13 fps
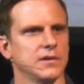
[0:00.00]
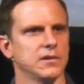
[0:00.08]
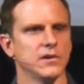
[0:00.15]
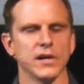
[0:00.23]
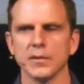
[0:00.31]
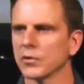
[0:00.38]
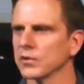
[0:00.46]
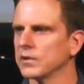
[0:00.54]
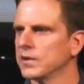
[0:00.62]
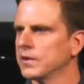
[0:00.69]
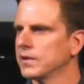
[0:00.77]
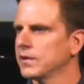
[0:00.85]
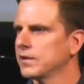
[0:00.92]
You're able
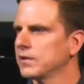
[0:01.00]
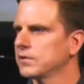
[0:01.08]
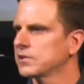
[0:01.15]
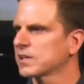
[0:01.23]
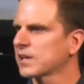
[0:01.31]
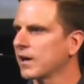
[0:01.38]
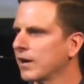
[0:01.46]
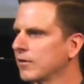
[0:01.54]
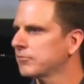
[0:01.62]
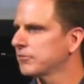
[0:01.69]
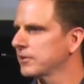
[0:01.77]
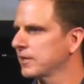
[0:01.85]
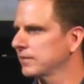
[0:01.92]
to
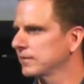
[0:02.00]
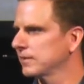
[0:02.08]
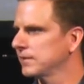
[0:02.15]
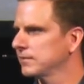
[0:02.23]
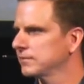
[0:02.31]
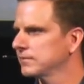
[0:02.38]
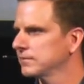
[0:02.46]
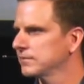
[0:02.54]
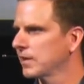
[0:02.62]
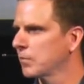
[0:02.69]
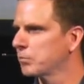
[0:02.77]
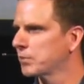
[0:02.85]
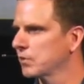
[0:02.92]
confidently
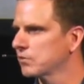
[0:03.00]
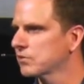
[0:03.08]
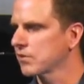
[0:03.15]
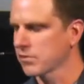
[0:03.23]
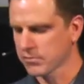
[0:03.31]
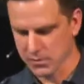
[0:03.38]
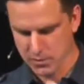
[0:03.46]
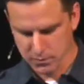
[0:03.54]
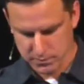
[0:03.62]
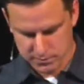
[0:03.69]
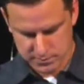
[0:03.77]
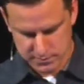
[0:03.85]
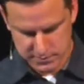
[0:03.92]
approach the throne.
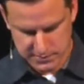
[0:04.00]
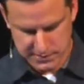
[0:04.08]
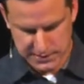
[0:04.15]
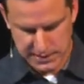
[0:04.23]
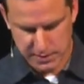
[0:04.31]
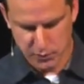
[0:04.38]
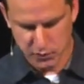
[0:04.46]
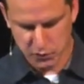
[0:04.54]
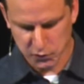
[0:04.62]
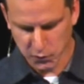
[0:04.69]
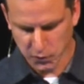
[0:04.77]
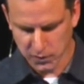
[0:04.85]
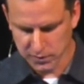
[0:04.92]
Hebrews
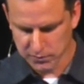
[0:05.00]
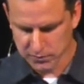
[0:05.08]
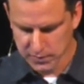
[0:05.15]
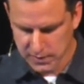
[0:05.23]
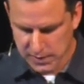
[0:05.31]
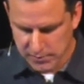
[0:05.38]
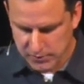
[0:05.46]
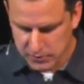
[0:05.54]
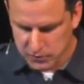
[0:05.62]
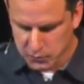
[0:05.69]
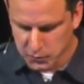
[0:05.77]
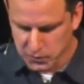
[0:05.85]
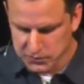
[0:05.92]
4, verse
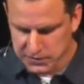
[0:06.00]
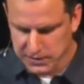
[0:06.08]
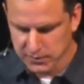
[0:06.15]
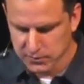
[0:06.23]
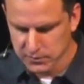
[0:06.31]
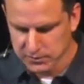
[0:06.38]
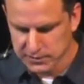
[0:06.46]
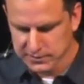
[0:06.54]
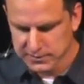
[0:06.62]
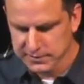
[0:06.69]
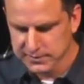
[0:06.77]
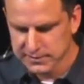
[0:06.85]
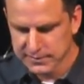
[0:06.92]
14 through
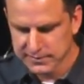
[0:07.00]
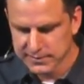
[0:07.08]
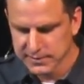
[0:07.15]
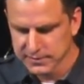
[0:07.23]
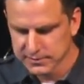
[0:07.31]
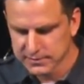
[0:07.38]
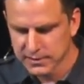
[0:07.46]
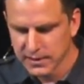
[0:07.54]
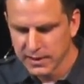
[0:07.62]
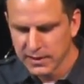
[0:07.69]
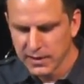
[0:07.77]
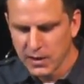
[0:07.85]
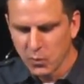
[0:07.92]
16 says this
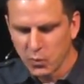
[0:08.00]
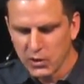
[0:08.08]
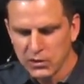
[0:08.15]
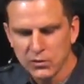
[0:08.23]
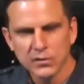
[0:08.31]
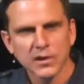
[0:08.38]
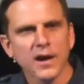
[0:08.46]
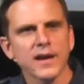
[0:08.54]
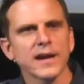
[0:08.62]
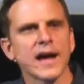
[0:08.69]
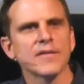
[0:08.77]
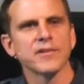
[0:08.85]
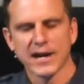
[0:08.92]
We do not
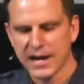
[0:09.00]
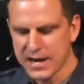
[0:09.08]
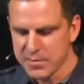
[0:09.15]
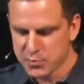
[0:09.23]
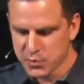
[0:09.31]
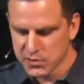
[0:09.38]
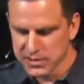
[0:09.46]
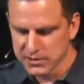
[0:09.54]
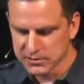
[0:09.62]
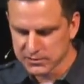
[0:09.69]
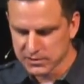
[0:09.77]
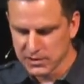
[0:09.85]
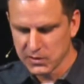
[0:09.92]
have a high
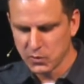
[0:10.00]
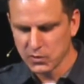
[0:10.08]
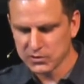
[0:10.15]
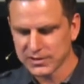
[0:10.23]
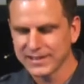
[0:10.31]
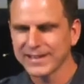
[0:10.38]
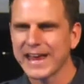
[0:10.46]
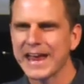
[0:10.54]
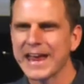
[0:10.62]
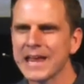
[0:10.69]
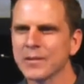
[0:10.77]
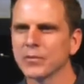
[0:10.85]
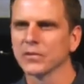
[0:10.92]
priest who is
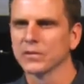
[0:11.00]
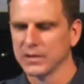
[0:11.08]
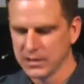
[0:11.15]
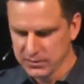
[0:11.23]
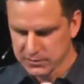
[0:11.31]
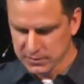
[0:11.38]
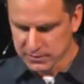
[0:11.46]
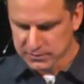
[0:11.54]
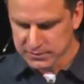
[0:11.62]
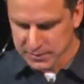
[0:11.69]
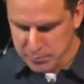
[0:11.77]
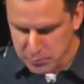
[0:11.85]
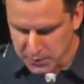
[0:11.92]
unable to
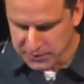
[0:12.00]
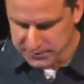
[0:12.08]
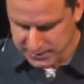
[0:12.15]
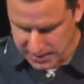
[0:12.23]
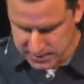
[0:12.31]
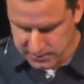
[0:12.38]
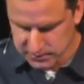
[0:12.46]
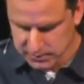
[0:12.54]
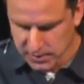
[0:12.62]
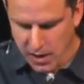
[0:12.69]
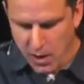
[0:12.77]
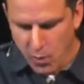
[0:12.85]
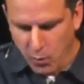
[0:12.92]
sympathize
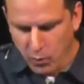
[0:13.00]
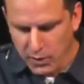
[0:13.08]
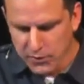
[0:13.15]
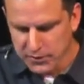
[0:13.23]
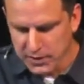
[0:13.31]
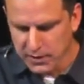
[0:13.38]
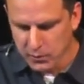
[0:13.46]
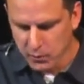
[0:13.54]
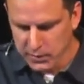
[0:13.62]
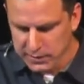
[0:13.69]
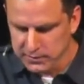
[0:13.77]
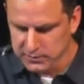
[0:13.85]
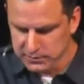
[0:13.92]
with our
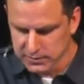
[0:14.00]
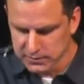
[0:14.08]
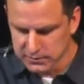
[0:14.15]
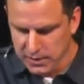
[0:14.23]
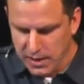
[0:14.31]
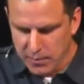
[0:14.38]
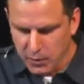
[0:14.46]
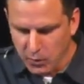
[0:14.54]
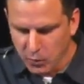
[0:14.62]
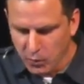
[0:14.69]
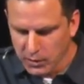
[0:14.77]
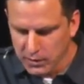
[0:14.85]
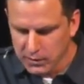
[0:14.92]
weaknesses, but
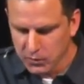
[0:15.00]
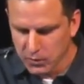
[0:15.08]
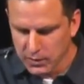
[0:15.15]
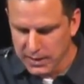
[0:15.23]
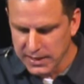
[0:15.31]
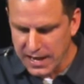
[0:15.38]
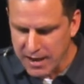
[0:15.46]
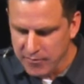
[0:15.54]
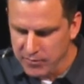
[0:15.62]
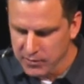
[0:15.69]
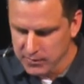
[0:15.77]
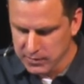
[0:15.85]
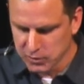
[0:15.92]
one who in
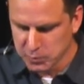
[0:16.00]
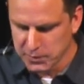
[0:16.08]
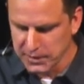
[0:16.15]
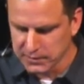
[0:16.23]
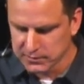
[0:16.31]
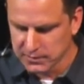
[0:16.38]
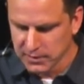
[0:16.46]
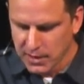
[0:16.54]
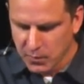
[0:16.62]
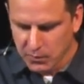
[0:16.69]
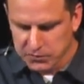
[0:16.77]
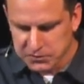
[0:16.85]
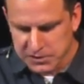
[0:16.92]
every respect
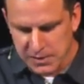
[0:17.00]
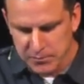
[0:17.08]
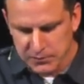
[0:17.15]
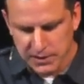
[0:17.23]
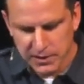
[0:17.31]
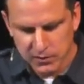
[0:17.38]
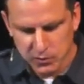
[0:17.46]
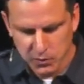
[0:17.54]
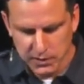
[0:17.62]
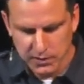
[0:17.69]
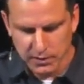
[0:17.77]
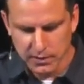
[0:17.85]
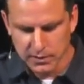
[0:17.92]
was tempted as we
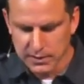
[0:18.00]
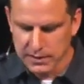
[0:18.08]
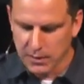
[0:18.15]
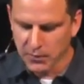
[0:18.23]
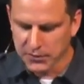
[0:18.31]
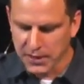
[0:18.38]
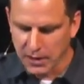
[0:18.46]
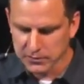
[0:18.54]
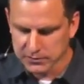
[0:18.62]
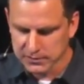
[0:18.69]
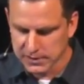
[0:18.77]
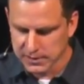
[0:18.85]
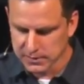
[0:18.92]
are, yet without
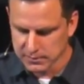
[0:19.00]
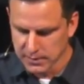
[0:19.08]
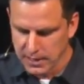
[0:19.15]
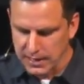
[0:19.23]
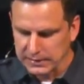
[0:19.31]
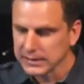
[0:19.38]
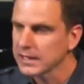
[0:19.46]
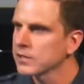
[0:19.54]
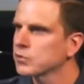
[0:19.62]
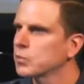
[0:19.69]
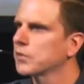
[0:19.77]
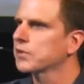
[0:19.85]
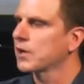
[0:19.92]
sin. Let
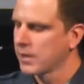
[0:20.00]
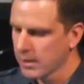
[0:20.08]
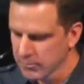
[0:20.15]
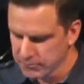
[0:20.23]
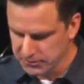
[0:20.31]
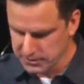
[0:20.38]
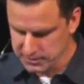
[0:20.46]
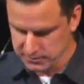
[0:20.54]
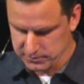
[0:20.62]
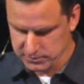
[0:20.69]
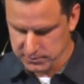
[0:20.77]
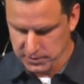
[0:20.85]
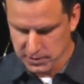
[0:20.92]
us with
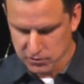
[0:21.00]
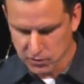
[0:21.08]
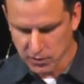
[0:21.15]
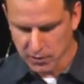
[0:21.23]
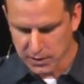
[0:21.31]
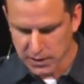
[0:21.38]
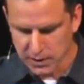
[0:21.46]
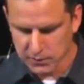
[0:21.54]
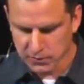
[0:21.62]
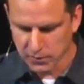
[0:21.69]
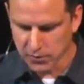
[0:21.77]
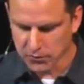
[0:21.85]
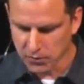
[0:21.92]
confidence draw near
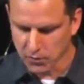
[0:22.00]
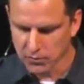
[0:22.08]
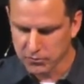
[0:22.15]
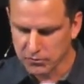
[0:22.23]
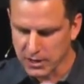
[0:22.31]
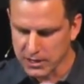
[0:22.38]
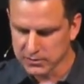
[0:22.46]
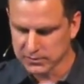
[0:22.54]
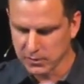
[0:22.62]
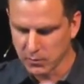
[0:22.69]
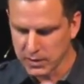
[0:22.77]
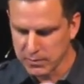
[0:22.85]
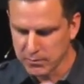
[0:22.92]
to the throne of grace that
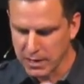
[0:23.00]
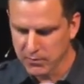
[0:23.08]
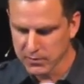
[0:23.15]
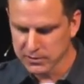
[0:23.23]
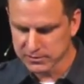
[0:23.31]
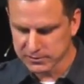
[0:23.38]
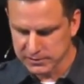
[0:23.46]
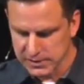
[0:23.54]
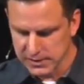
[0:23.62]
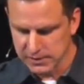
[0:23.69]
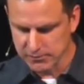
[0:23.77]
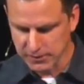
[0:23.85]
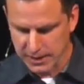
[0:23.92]
we may
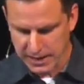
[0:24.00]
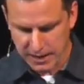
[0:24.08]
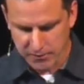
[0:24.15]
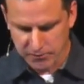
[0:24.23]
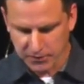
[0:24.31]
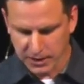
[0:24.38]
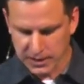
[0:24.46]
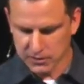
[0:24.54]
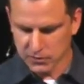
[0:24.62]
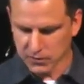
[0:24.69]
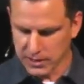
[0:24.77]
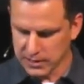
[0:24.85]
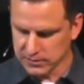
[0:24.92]
receive and find
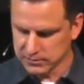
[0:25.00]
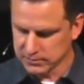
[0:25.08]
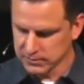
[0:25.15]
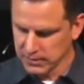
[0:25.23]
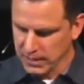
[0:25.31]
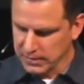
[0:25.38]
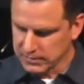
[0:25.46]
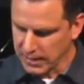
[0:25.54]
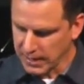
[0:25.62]
grace to